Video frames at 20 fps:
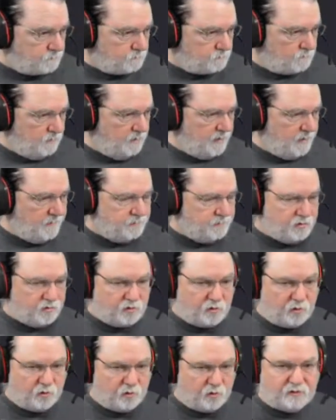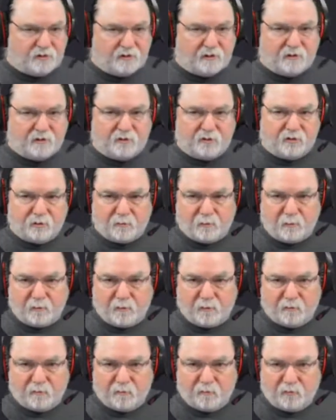Yep, Control Z is your
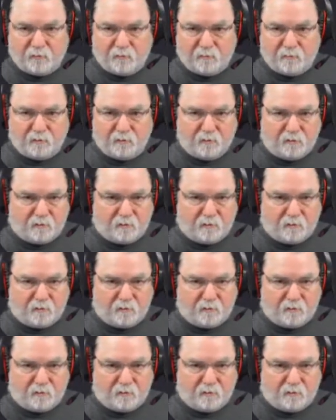friend, Wintermute,